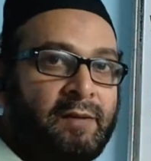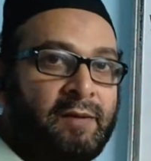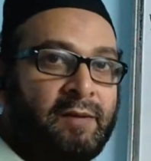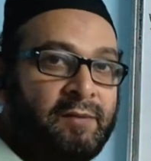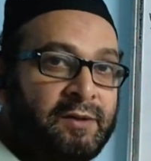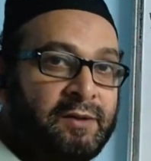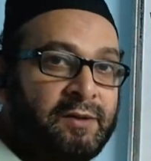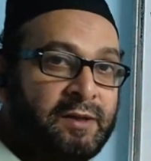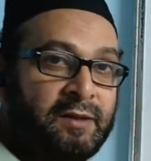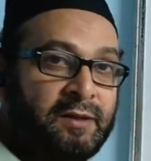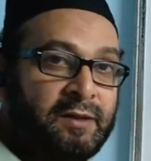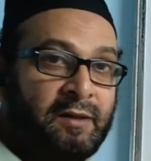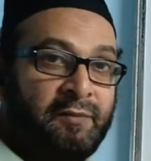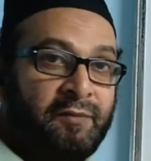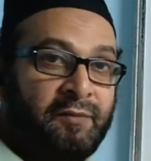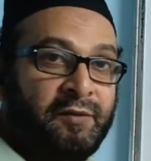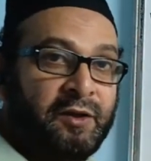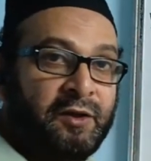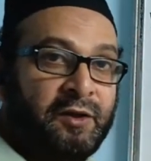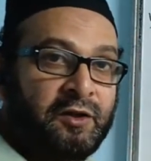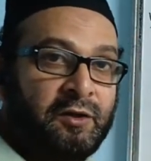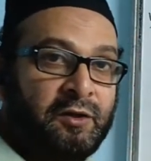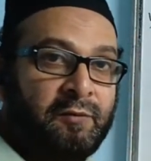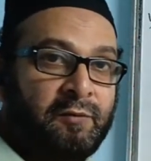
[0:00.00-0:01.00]
That will generate
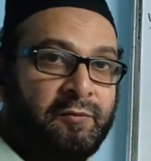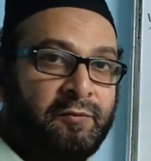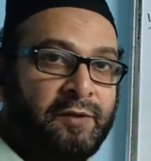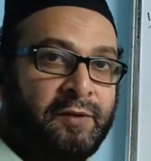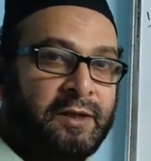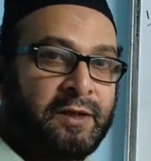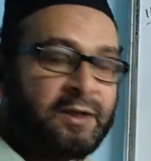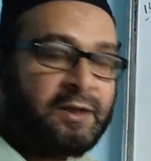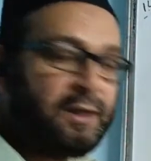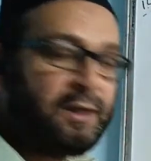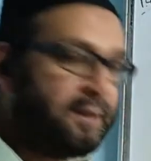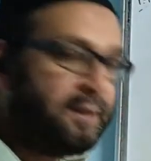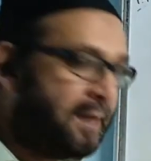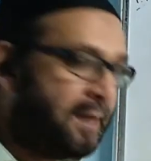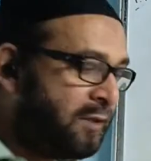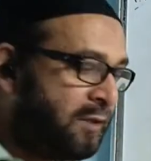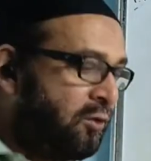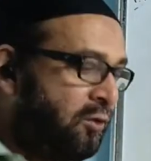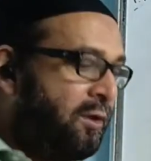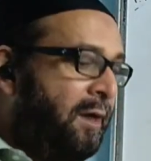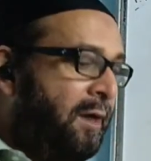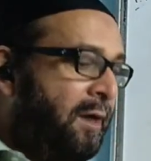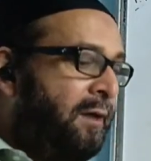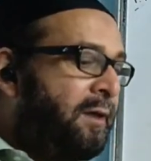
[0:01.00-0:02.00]
friction. Friction is
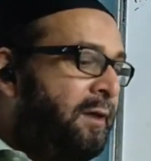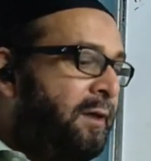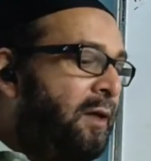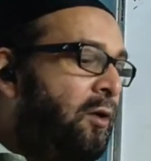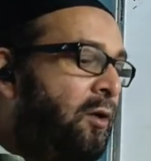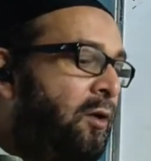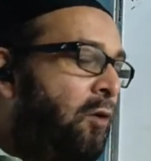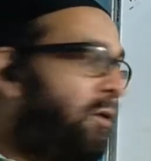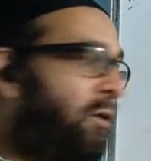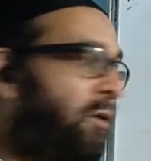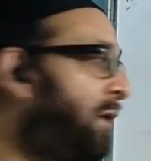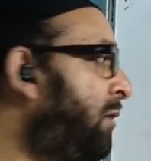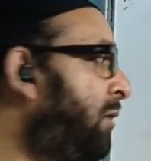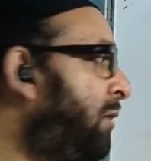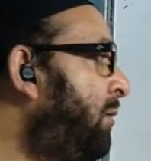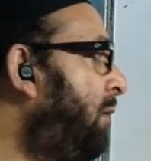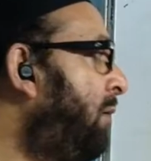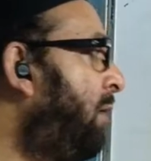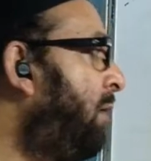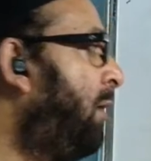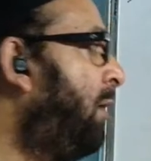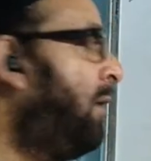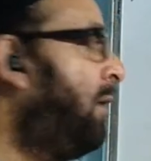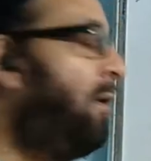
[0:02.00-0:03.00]
actually
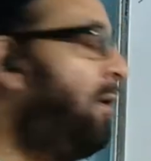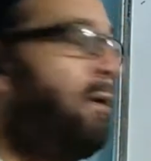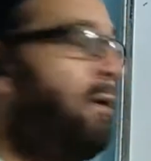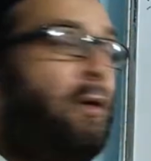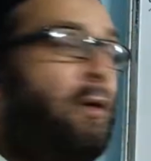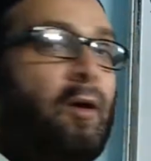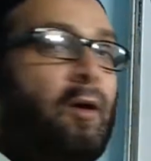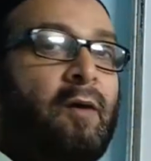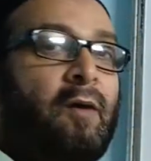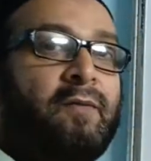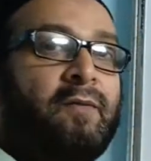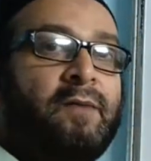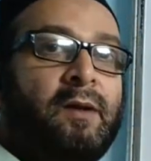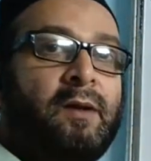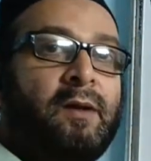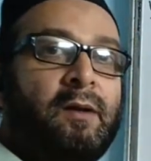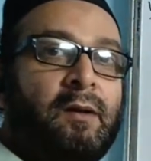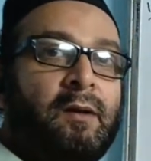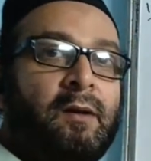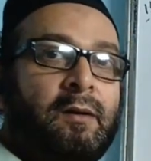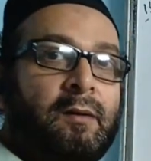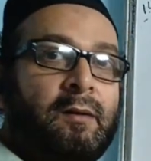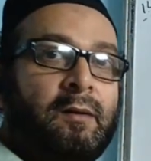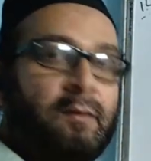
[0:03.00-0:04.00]
interlocking of
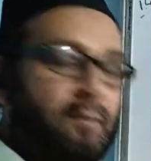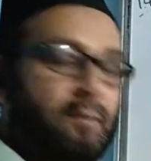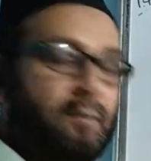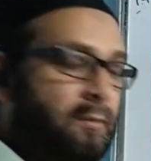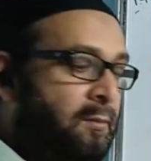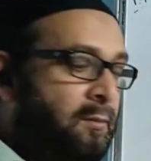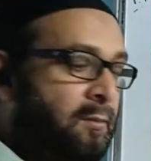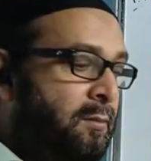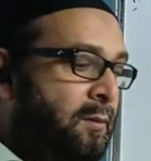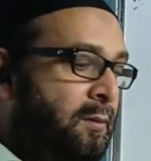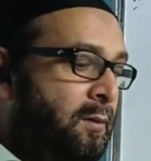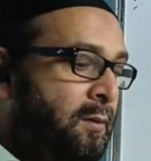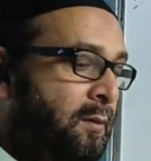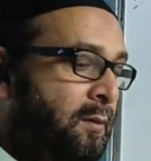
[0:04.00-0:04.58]
the